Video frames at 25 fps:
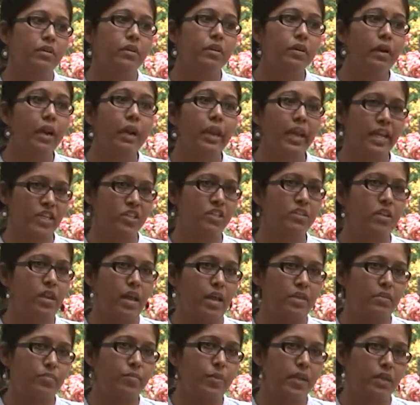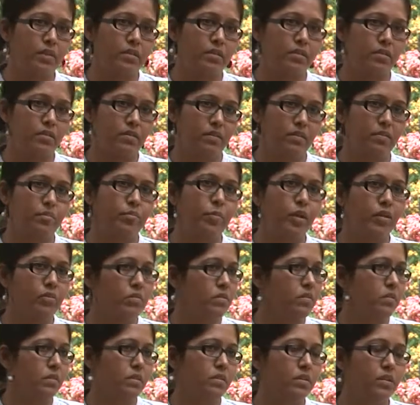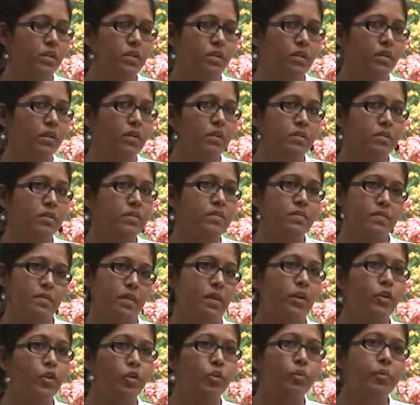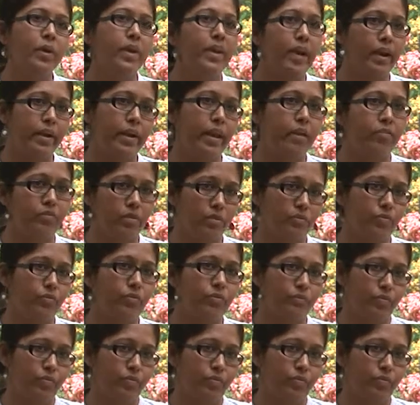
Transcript: relational aspects, because it is a human endeavor